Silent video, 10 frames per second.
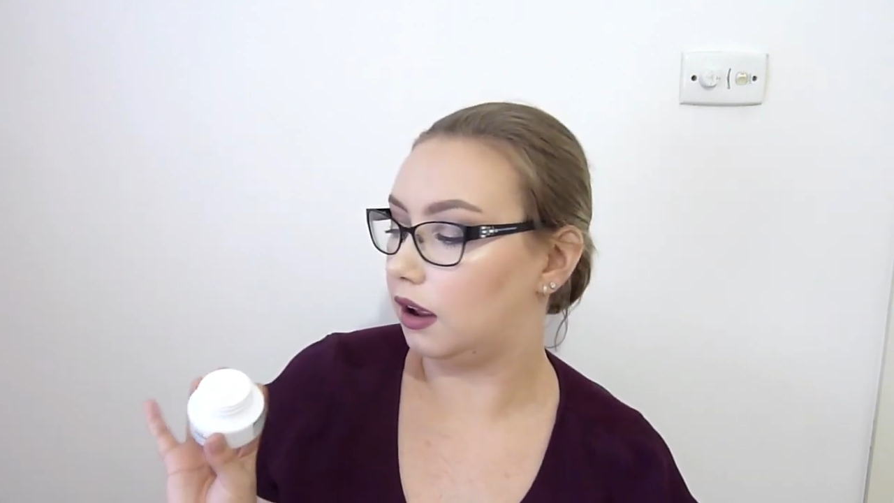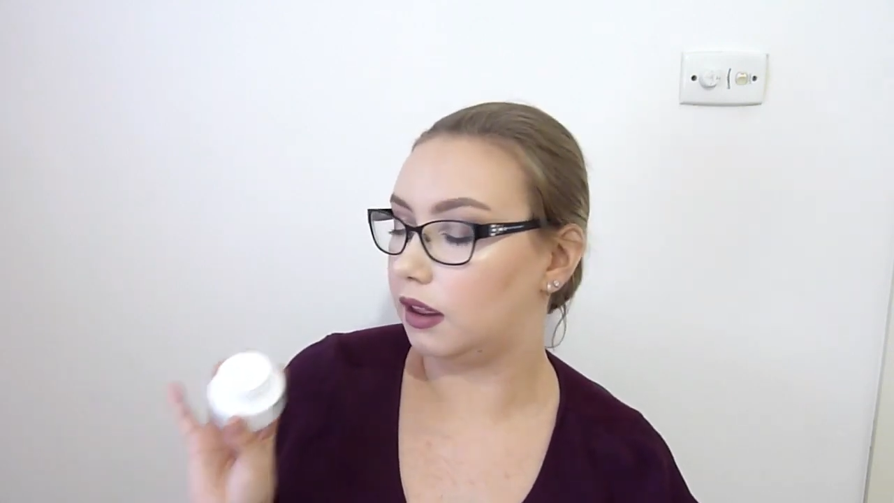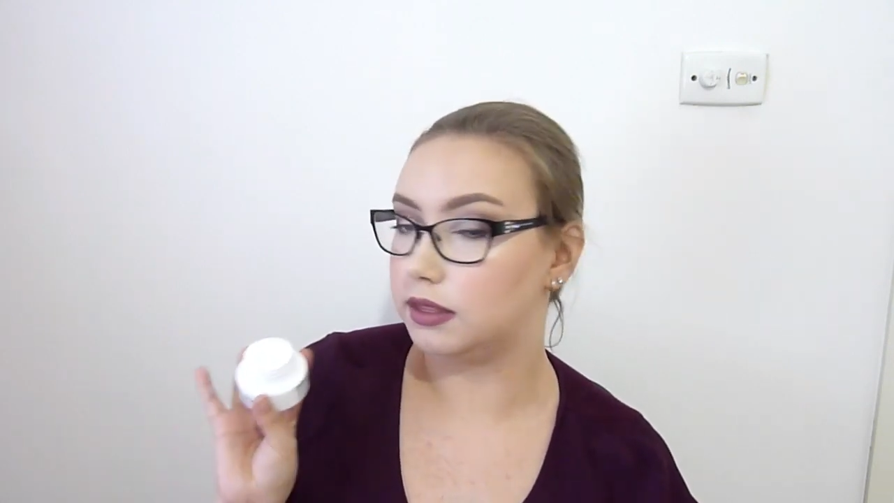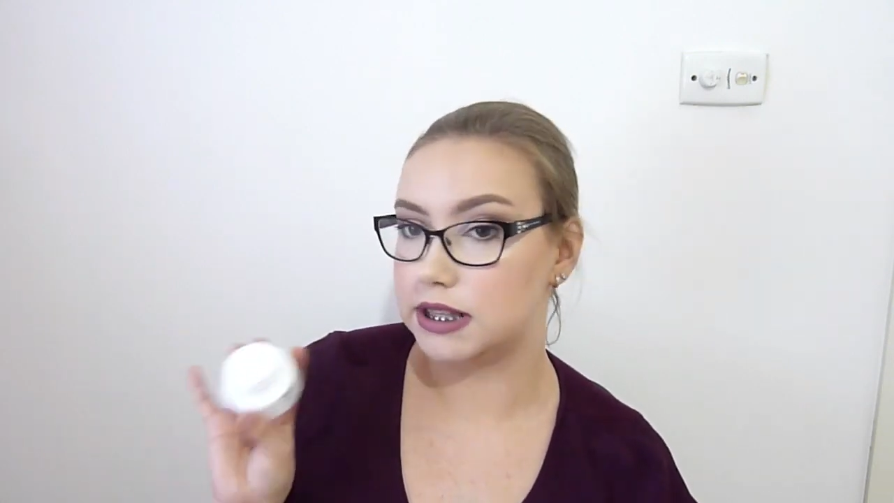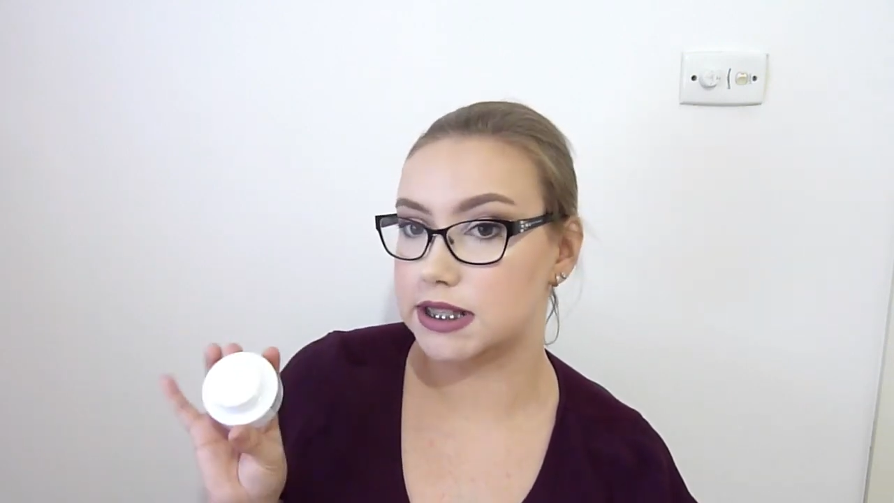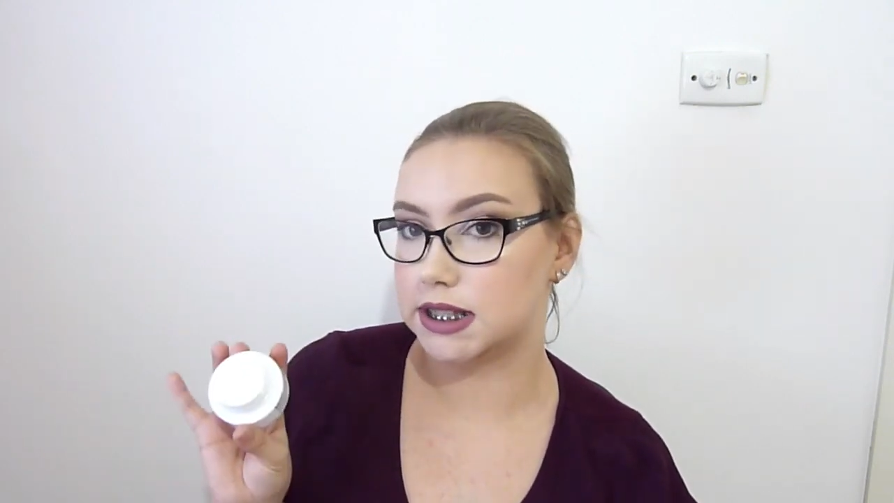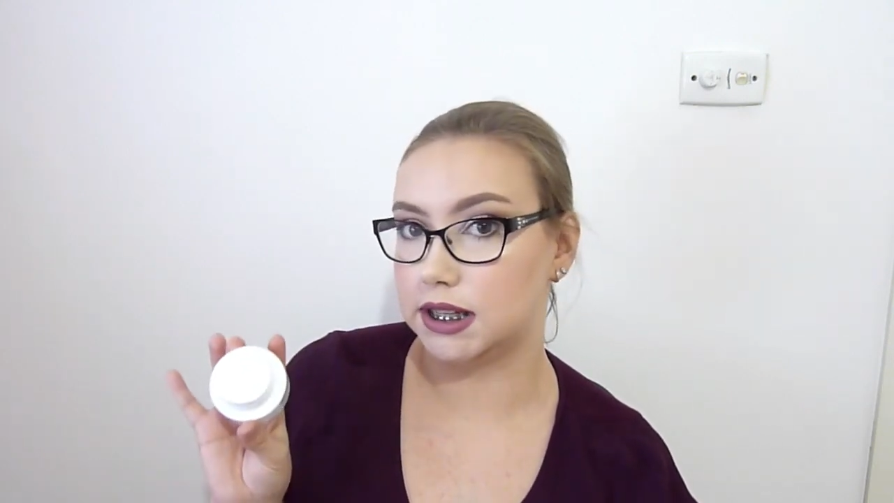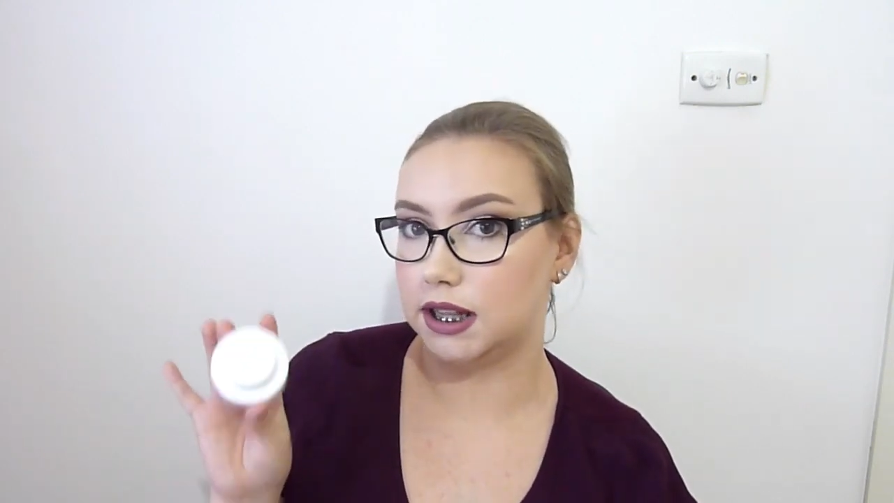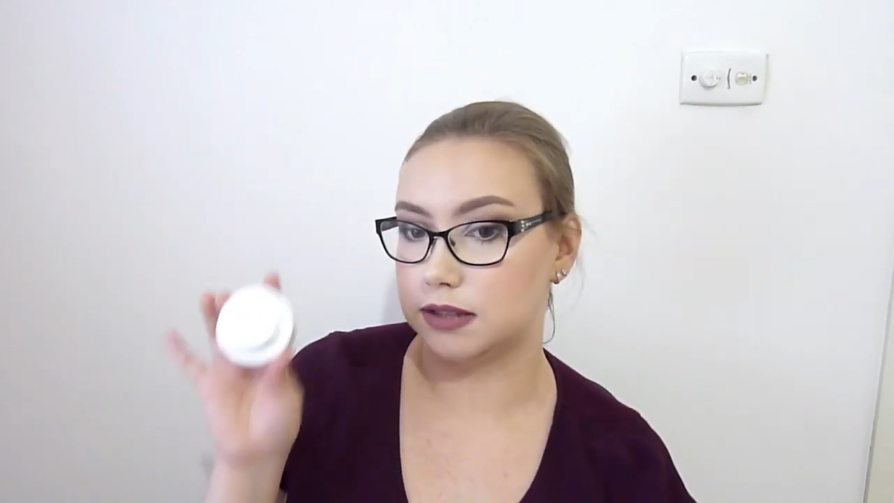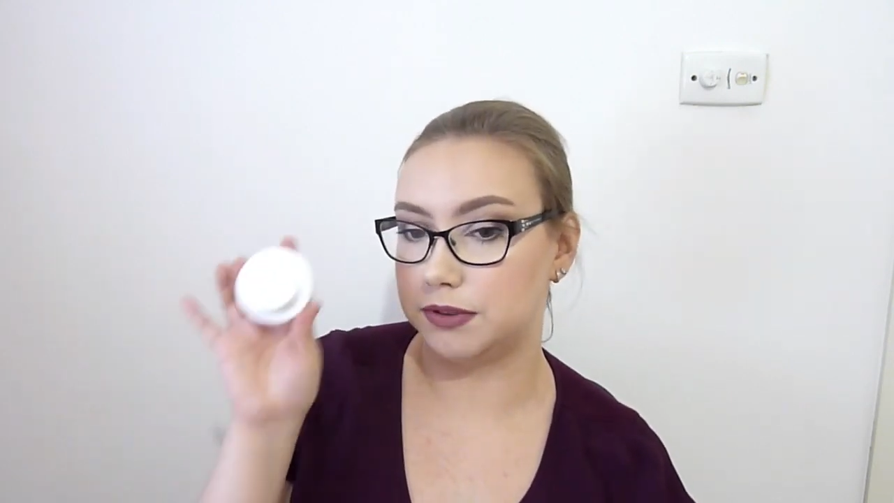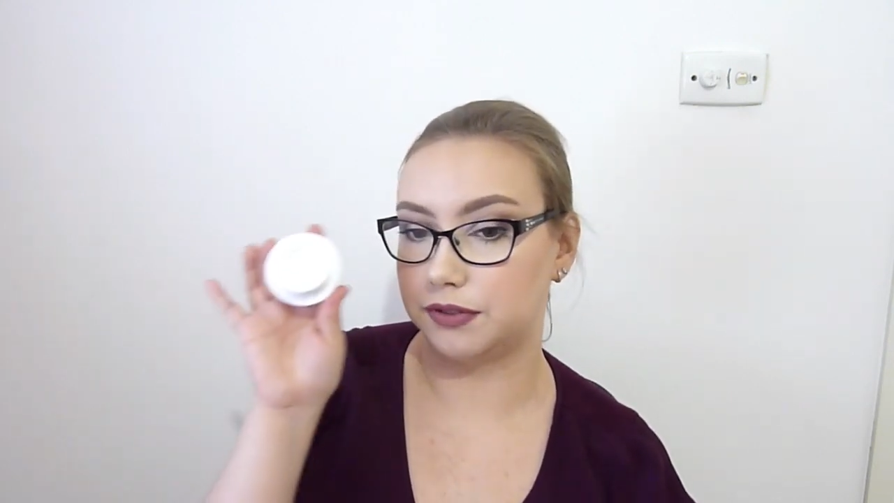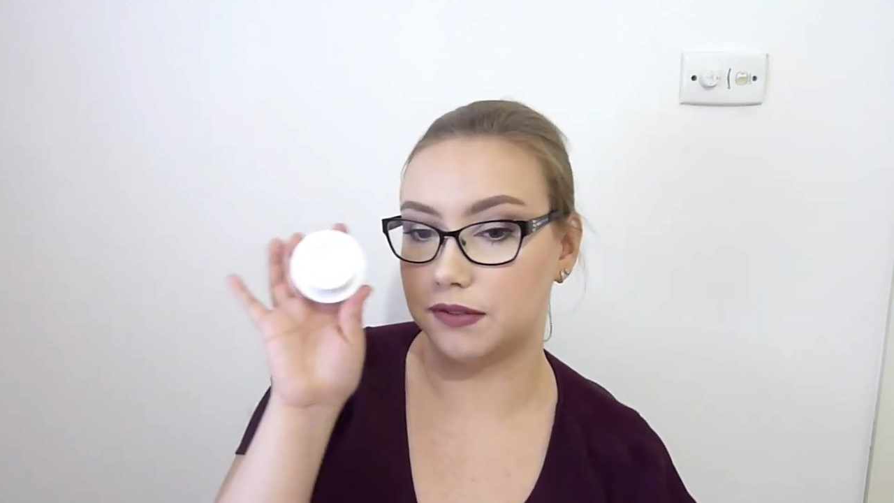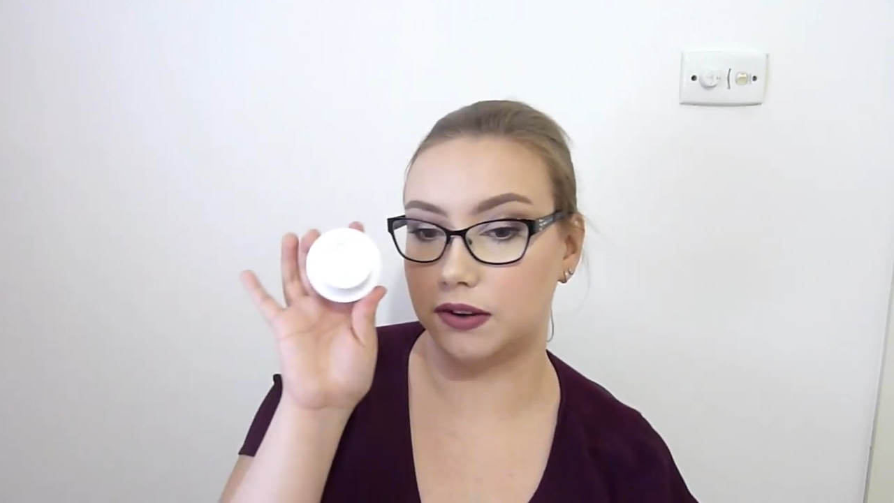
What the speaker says: And this is going to last me forever